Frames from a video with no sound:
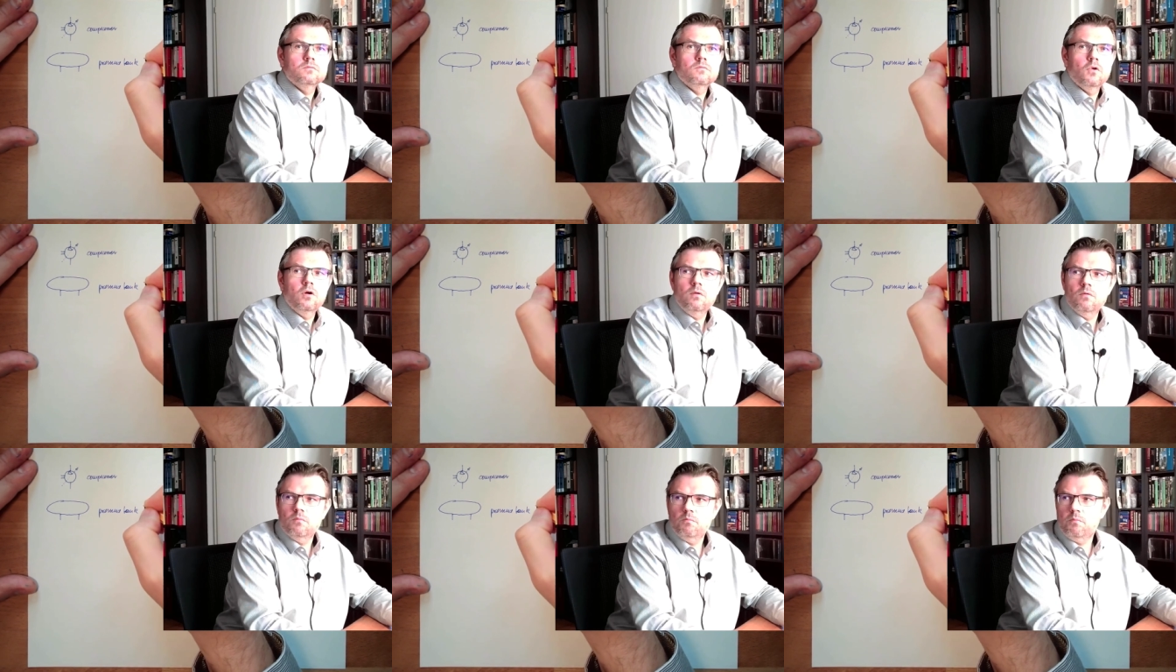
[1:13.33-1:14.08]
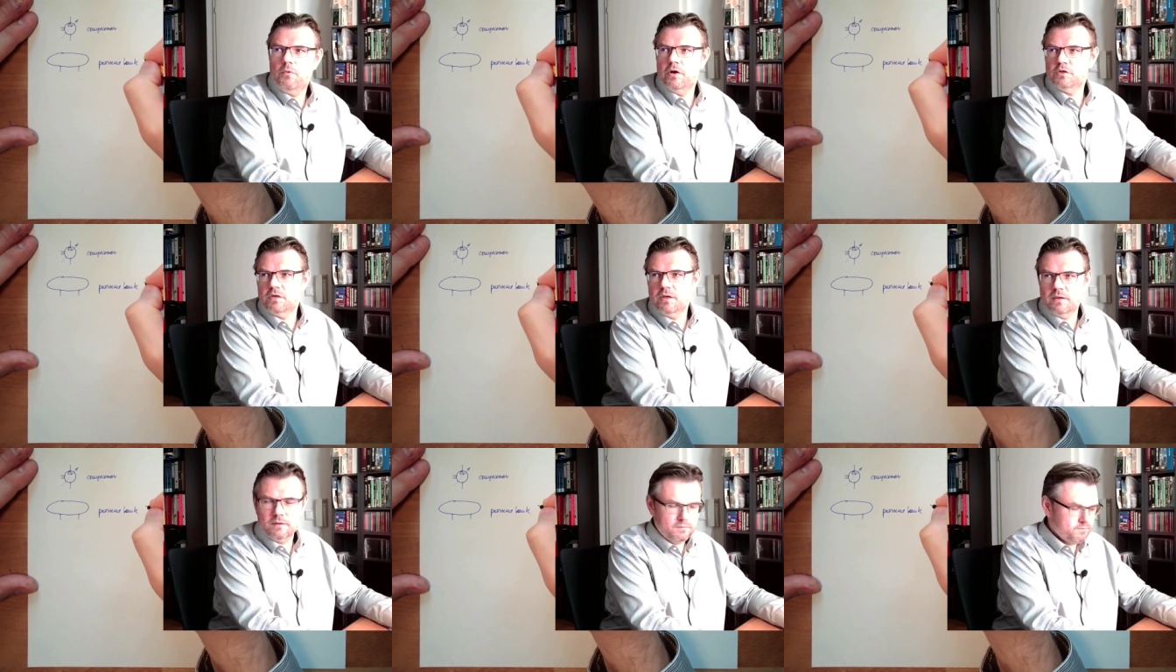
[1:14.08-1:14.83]
Yeah. Pressure
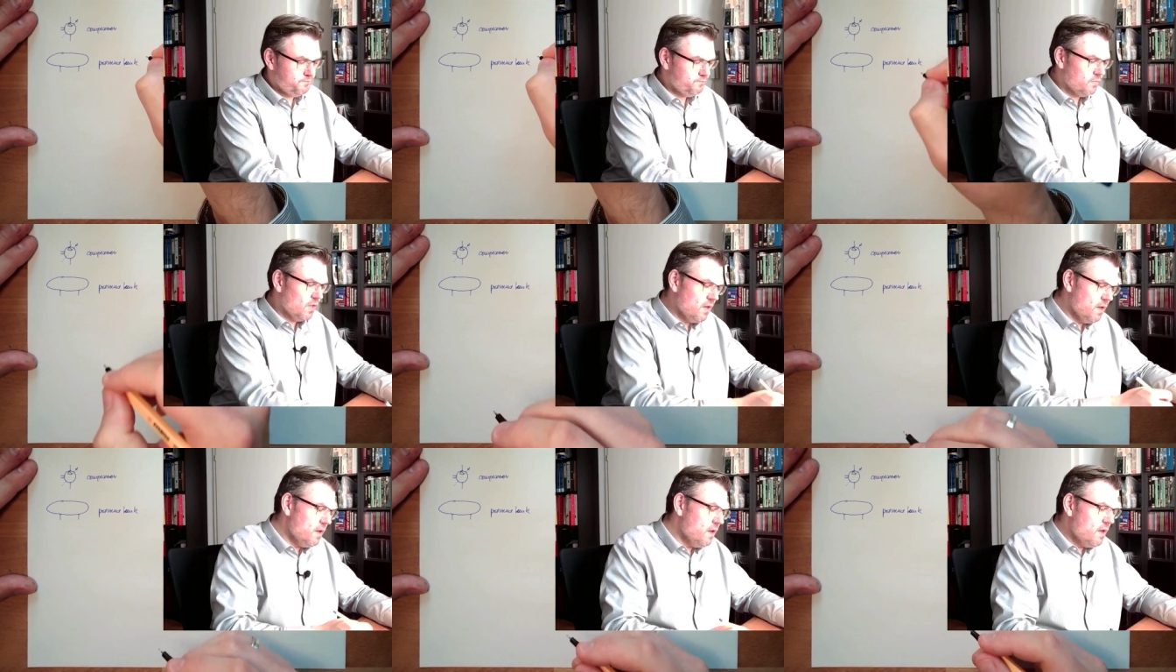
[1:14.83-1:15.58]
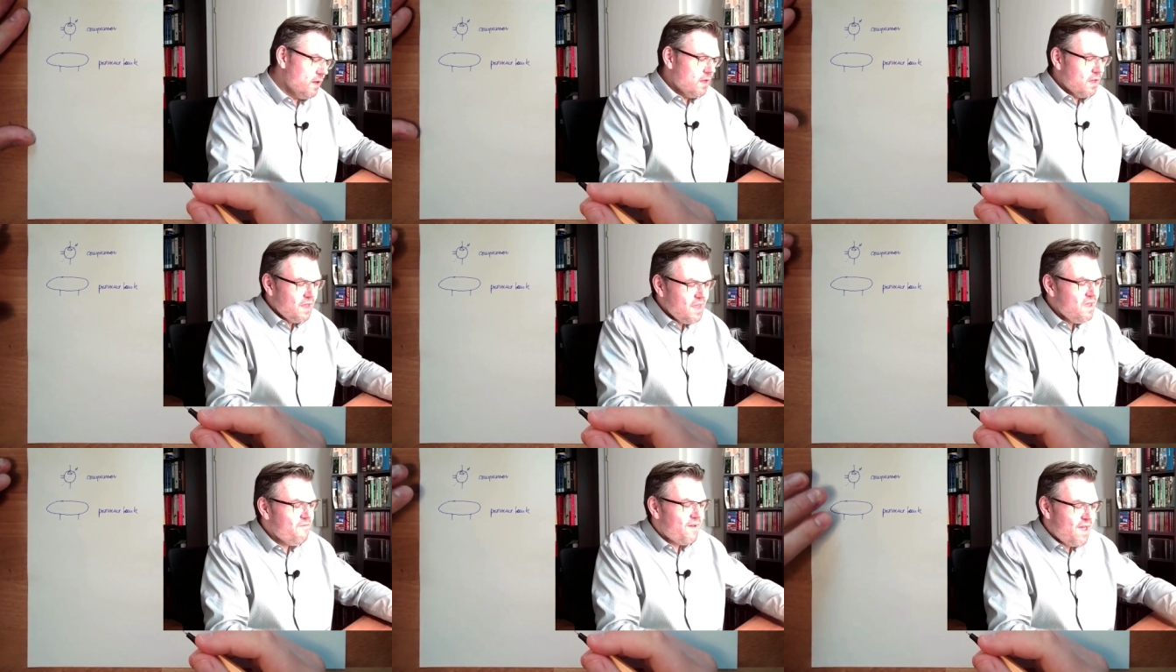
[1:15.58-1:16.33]
tank.
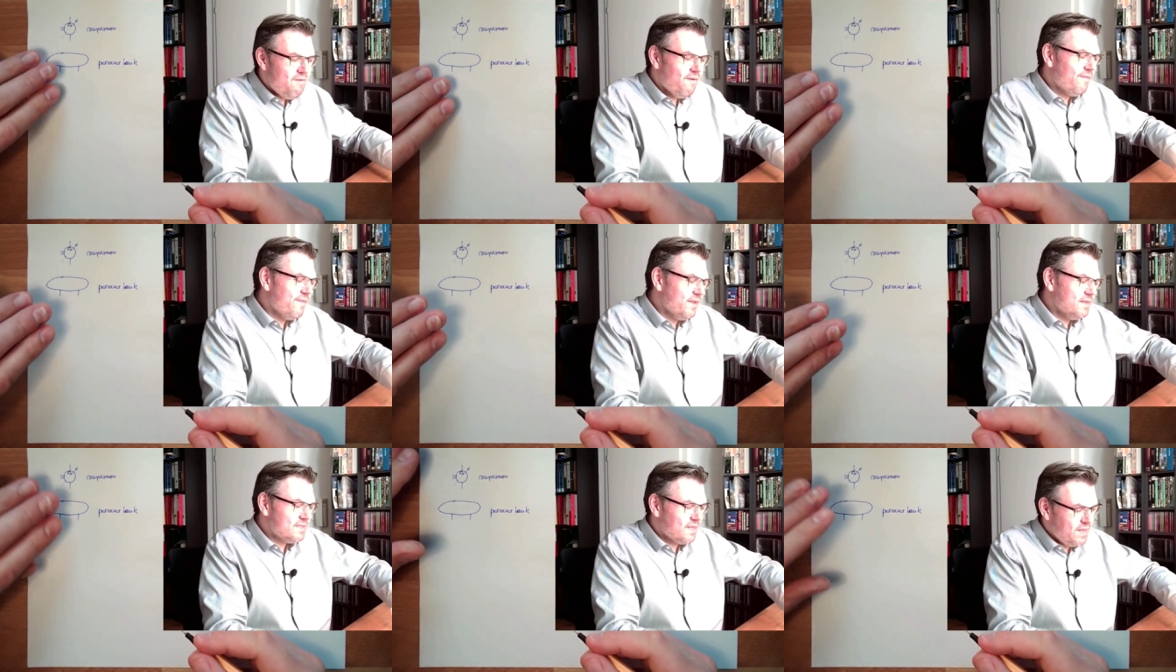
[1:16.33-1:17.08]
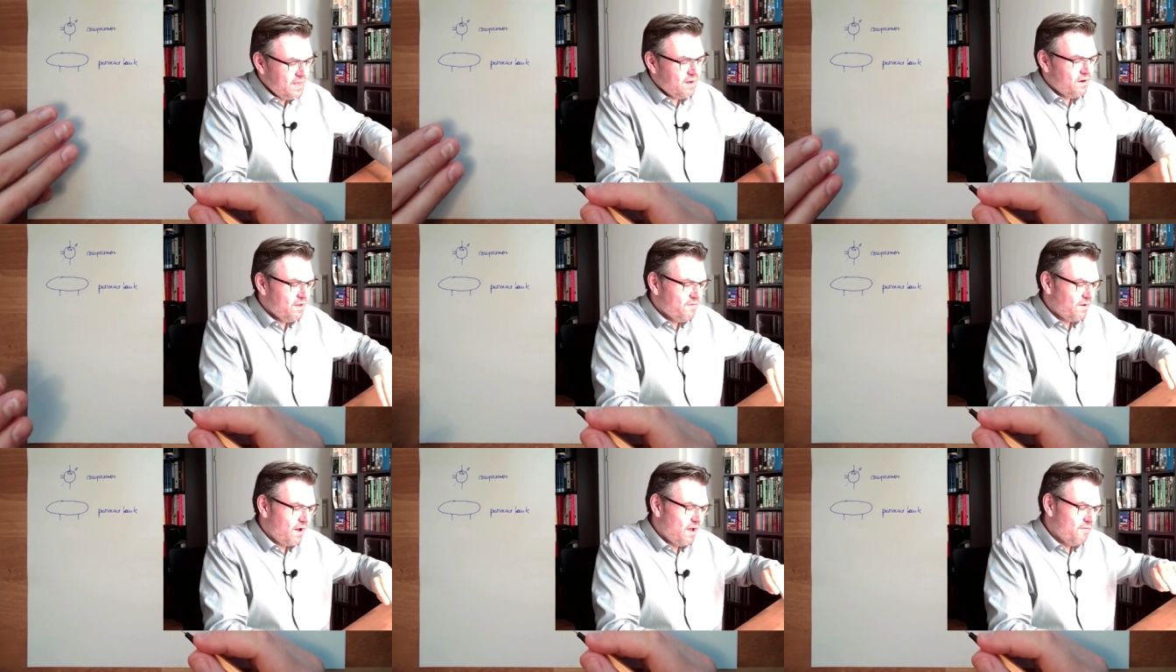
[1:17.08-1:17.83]
If everything is clear, if
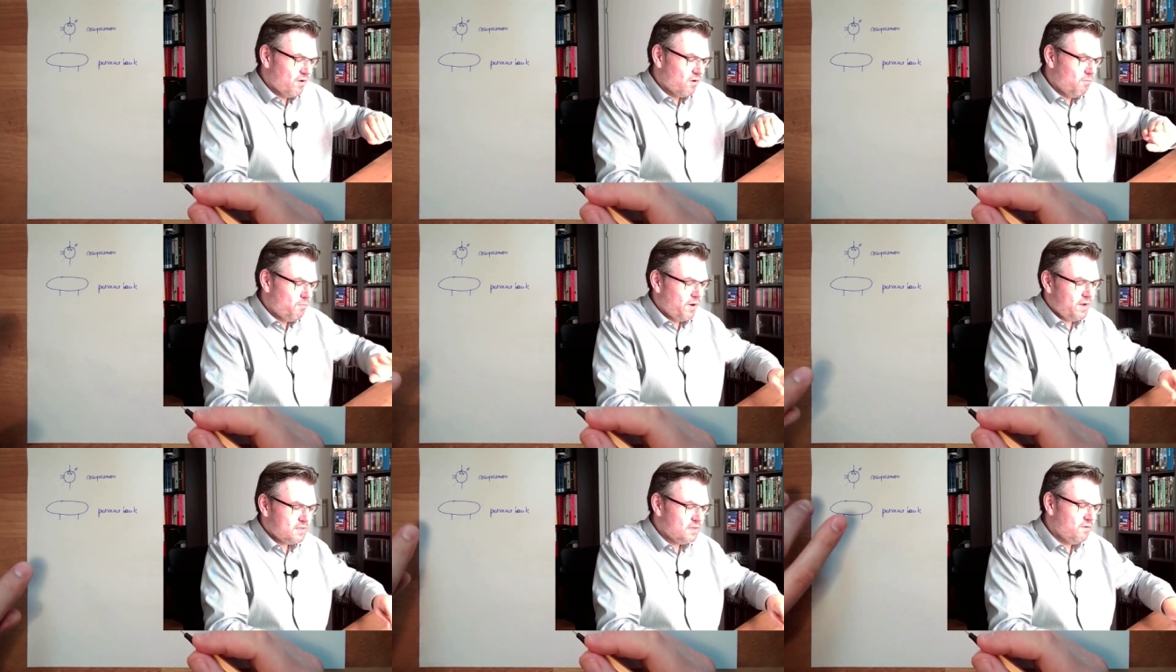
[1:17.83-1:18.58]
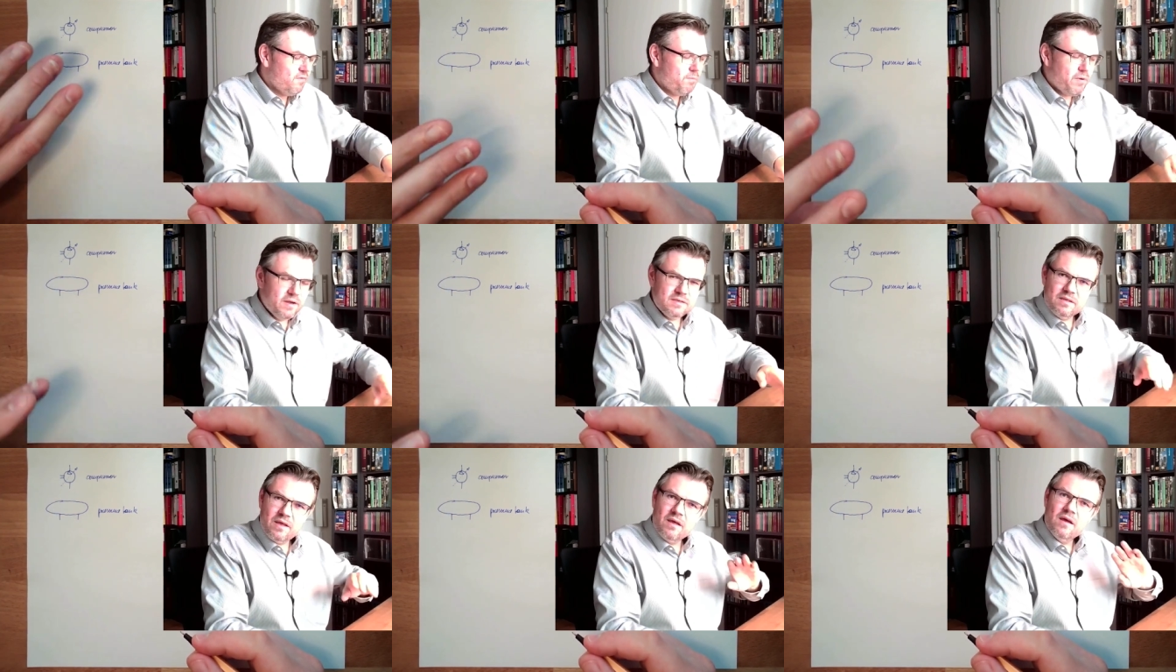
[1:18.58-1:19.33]
I have a compressor, if I press
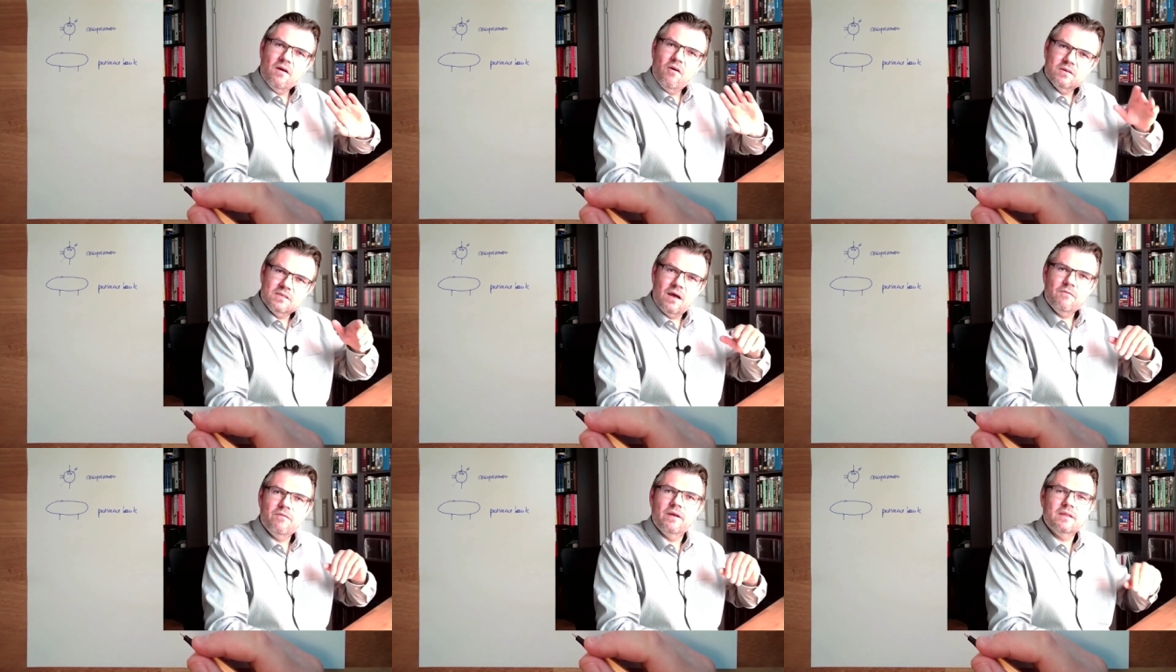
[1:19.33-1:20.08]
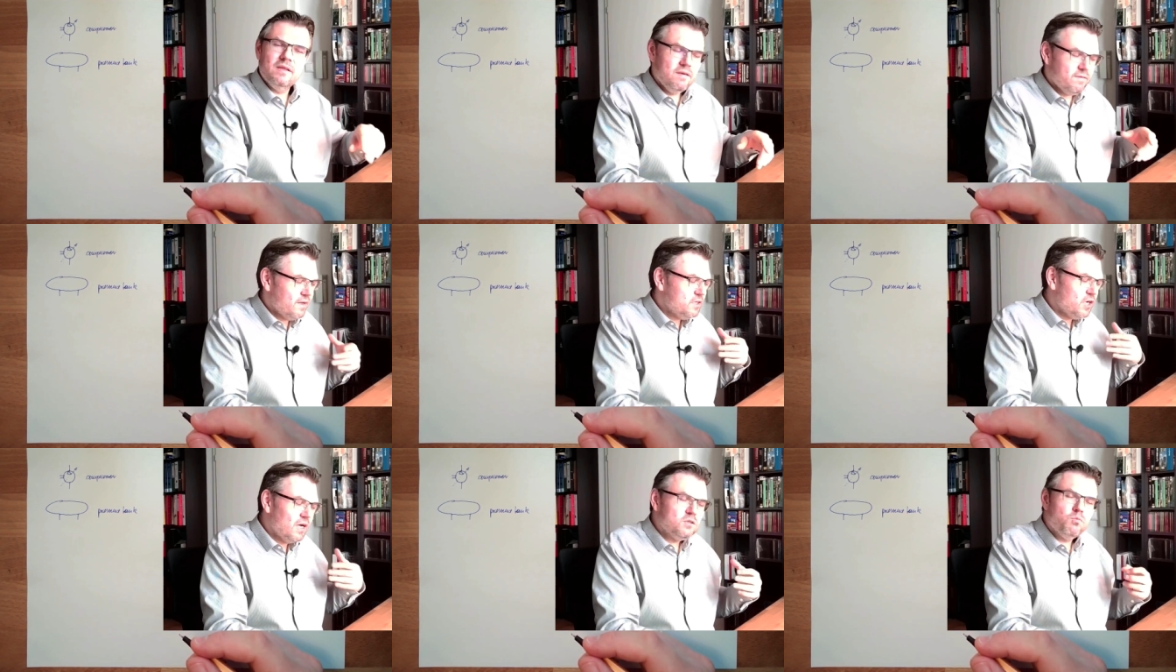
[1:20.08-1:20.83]
a or something like this, I
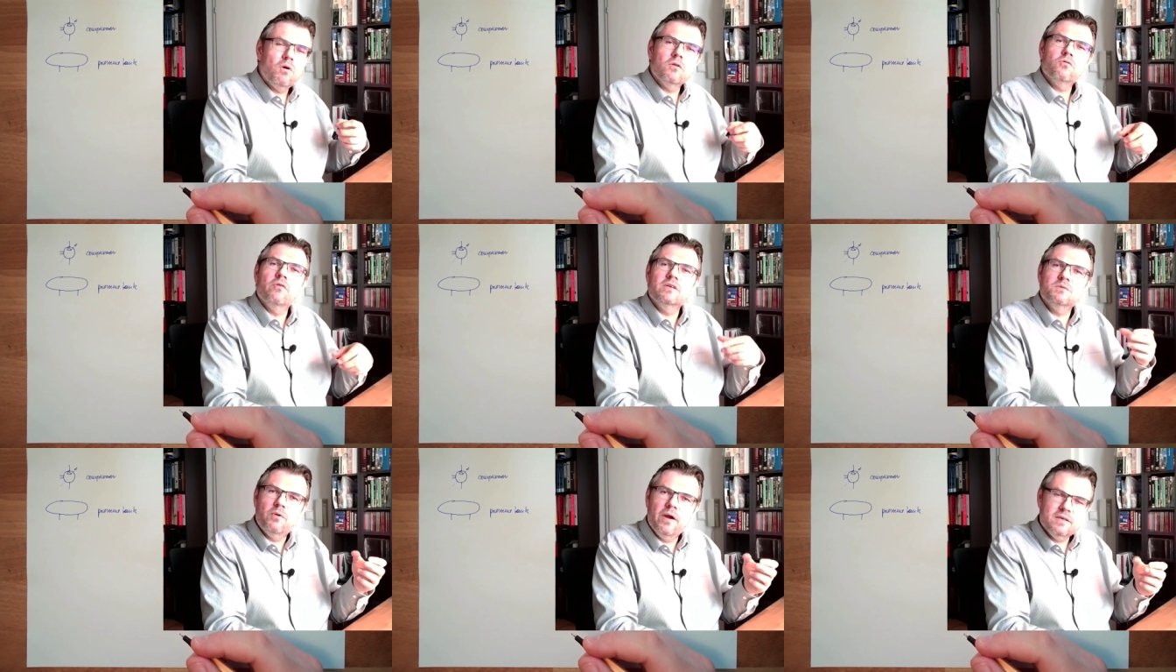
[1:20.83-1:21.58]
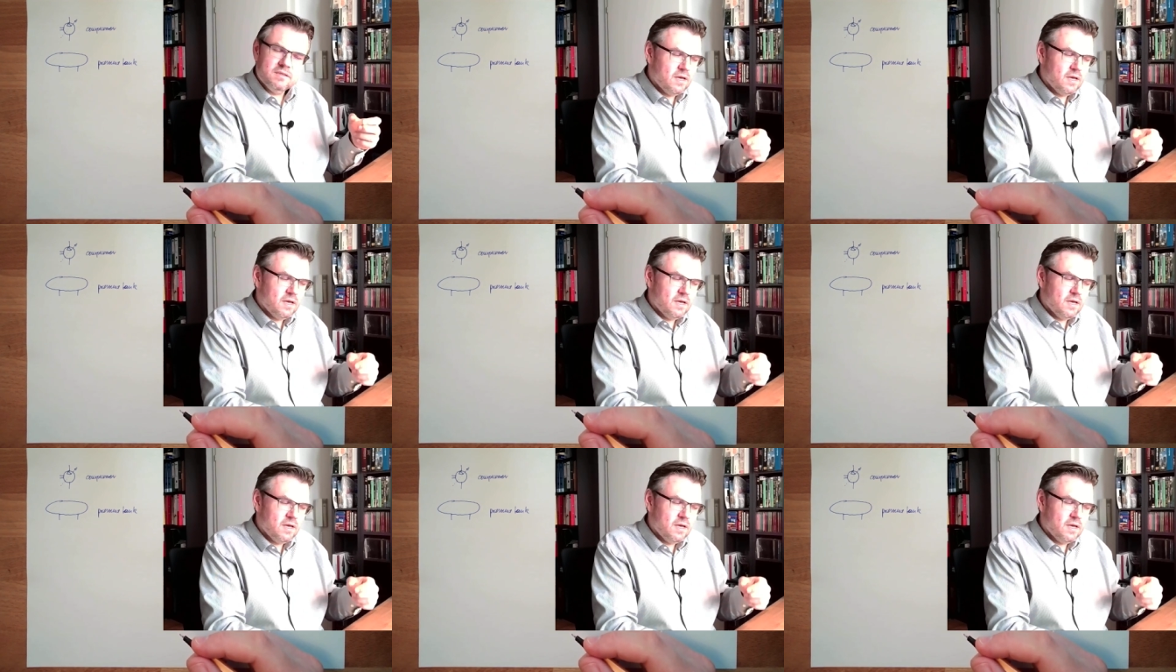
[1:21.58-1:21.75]
just want to express,